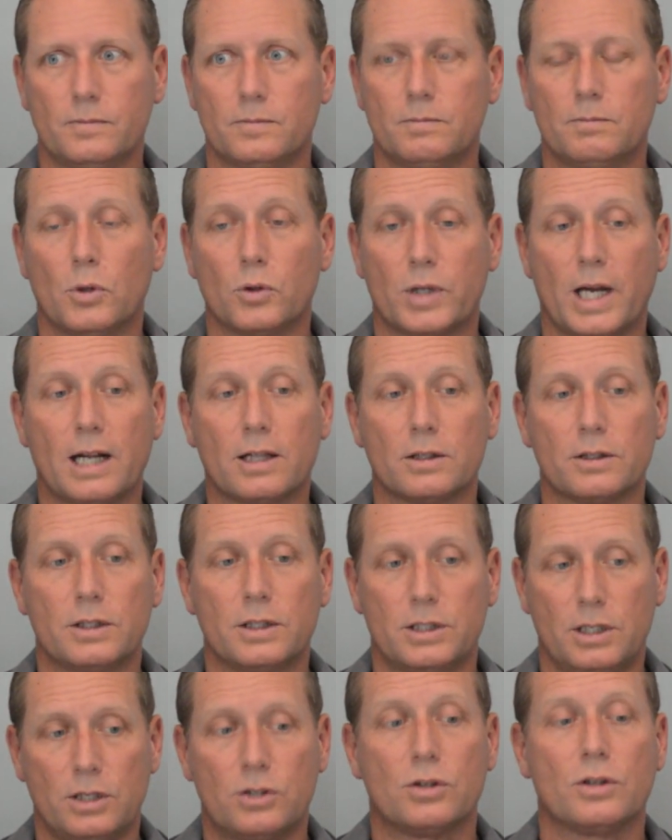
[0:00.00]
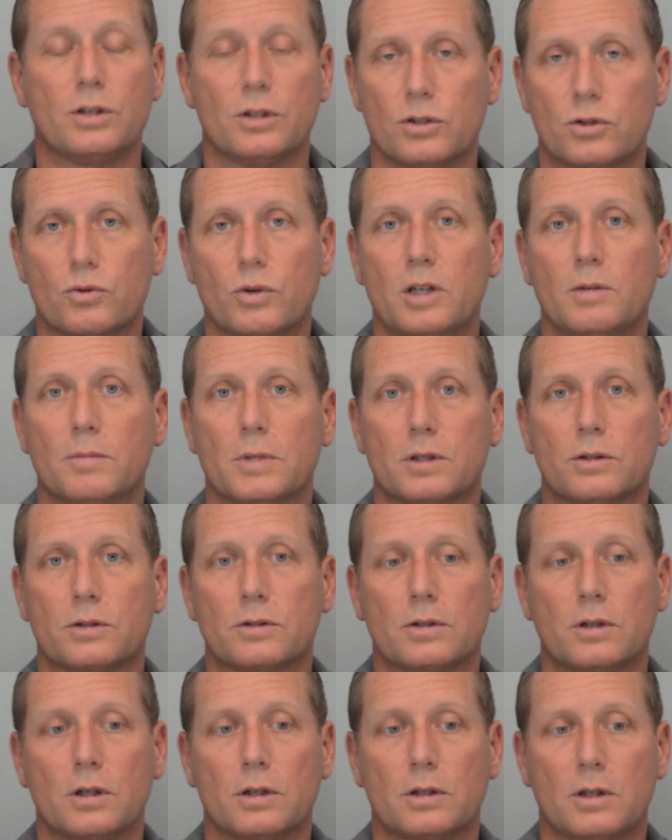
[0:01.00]
modalities, each of these
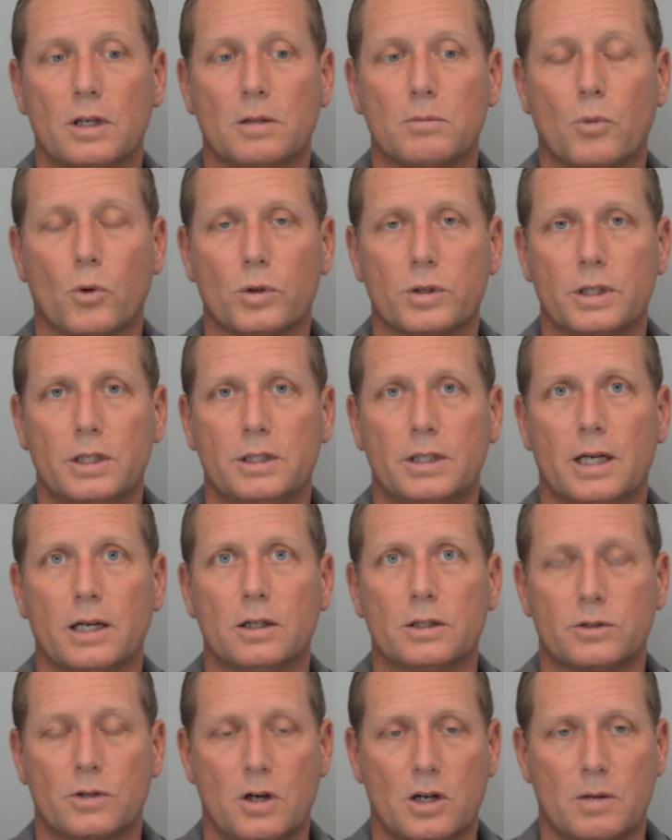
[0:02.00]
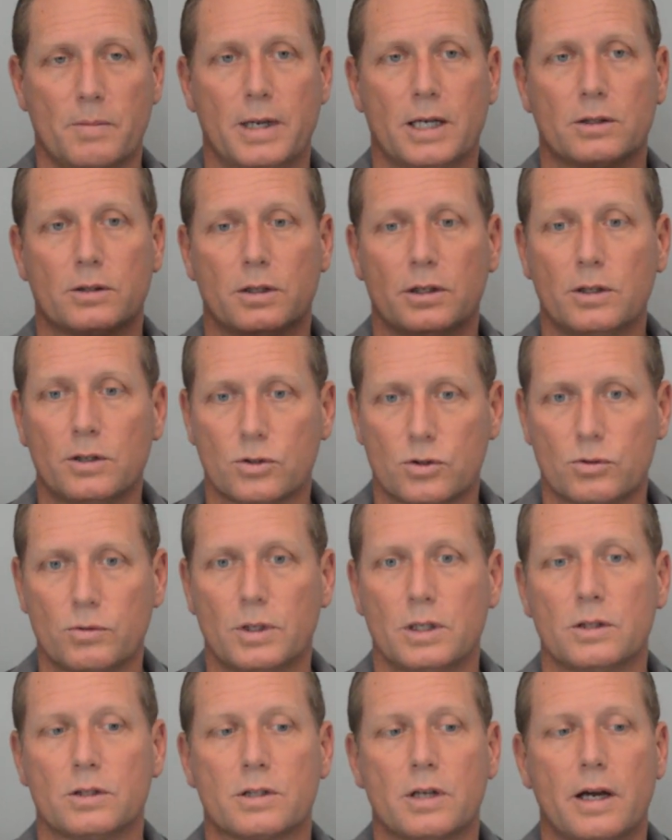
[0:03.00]
treatments in more detail, and talk about the
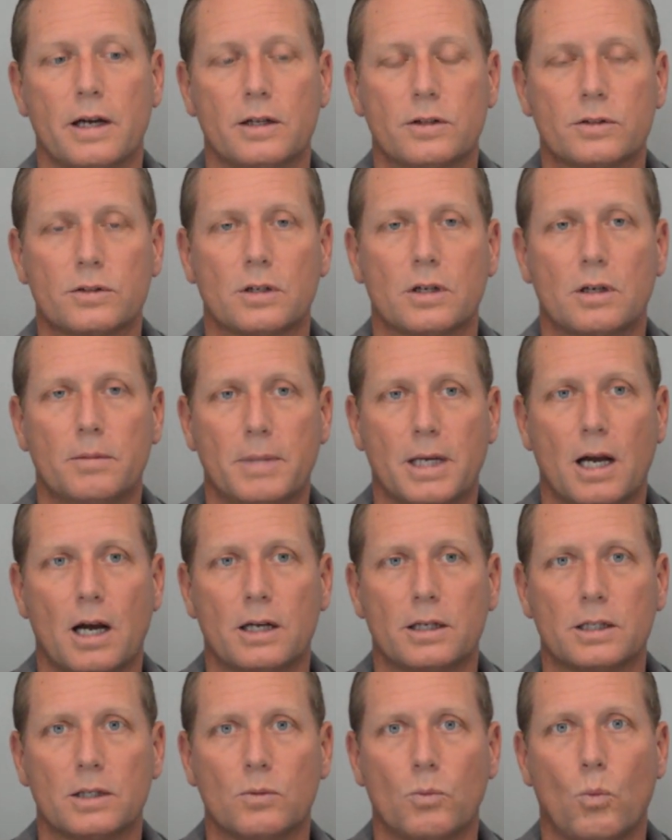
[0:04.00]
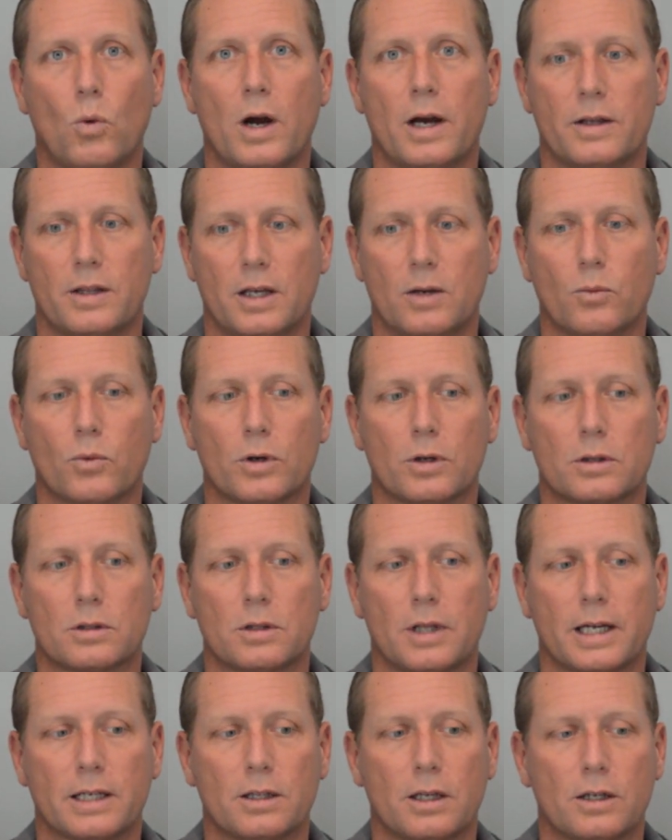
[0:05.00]
history and science behind it and why they work
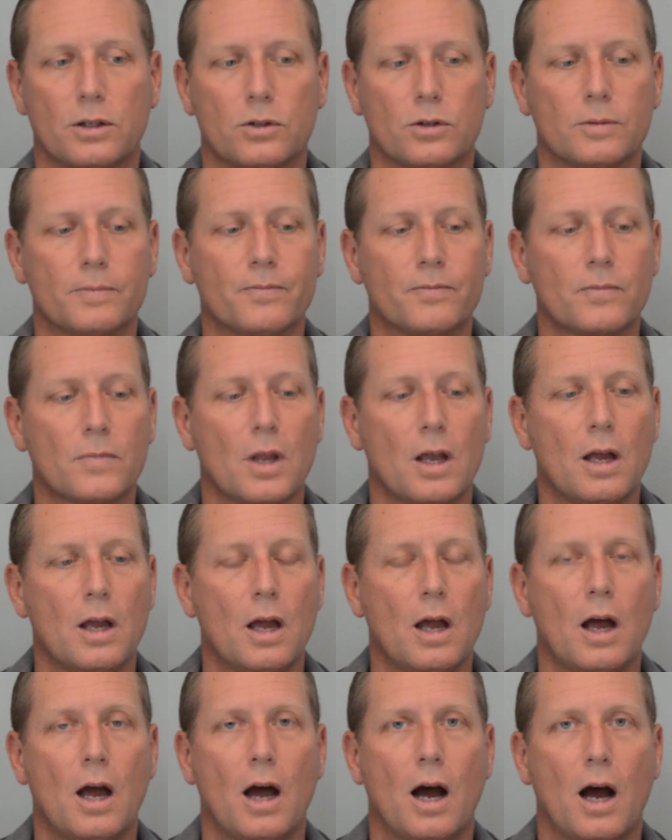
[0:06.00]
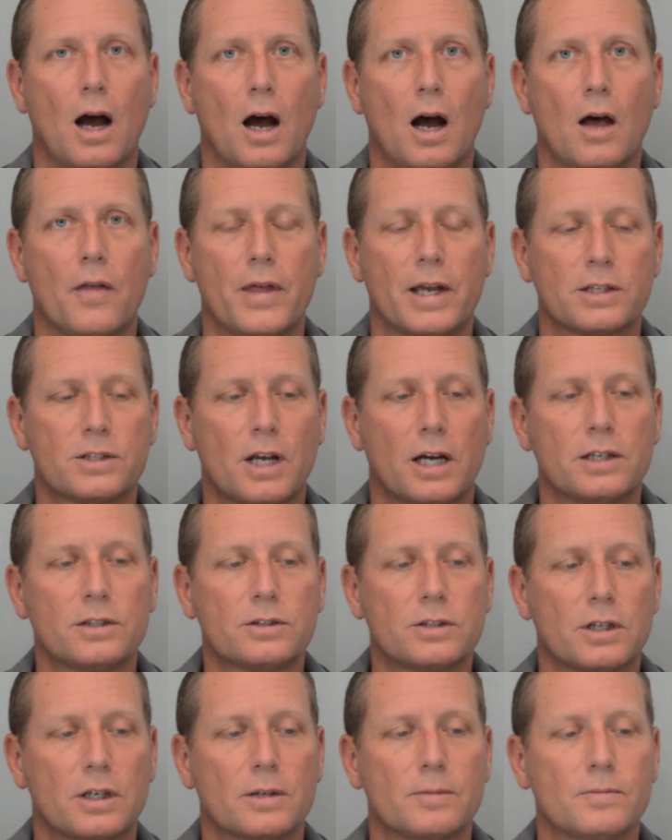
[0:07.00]
like they do. Thanks
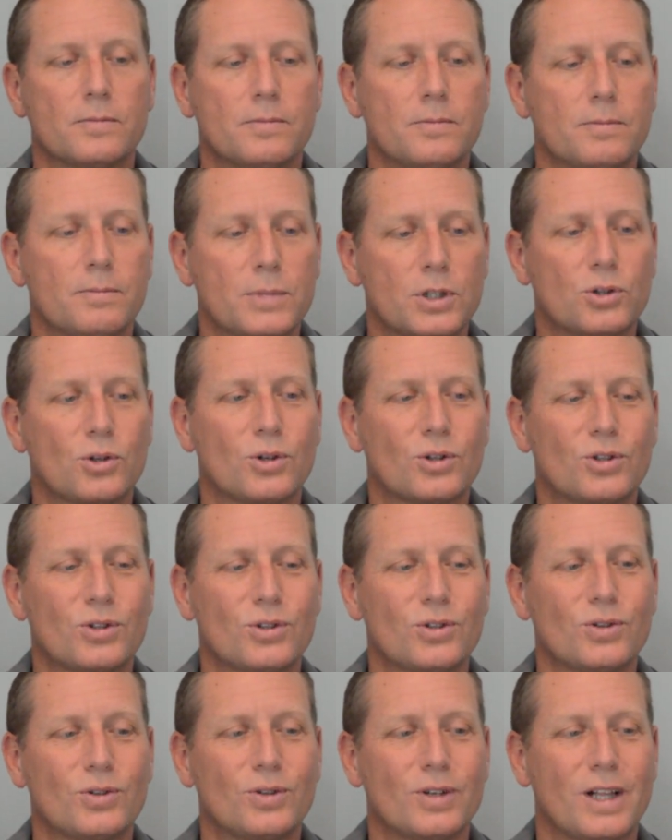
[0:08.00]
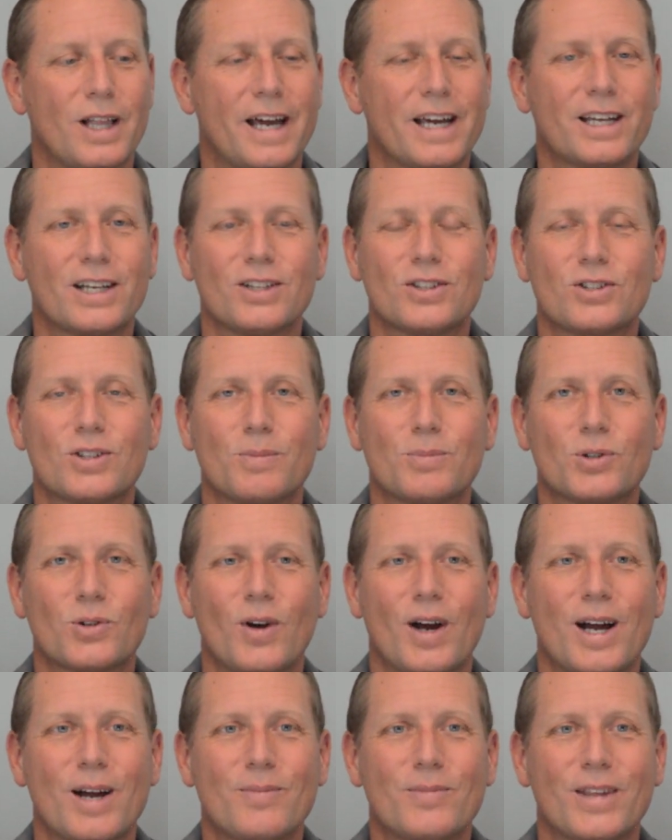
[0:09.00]
guys, be sure to like and
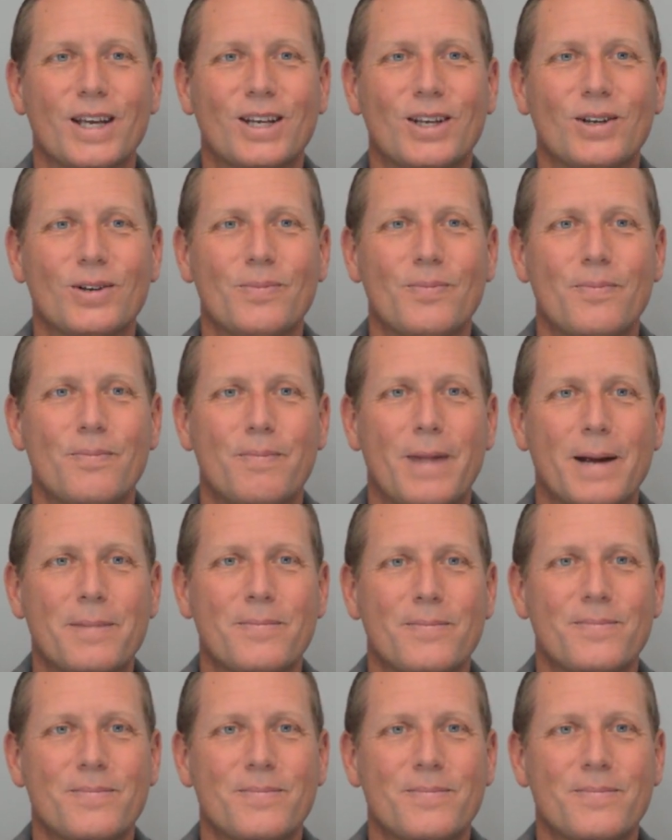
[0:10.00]
subscribe. Thank you, bye.